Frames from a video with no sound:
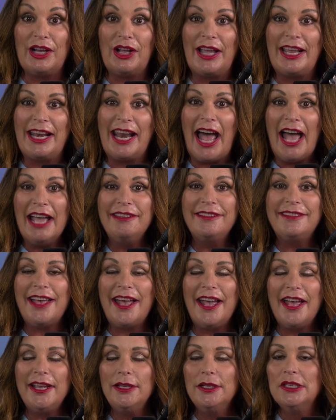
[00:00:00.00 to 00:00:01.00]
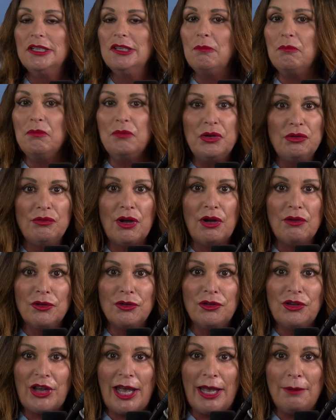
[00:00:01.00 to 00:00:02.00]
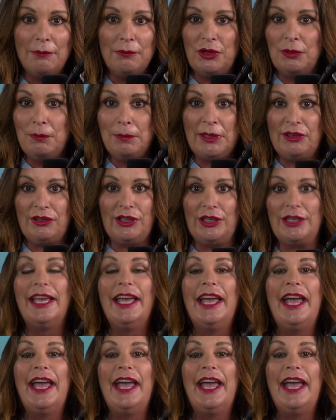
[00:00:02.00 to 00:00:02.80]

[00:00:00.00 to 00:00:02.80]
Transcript: And I say, move over GPT.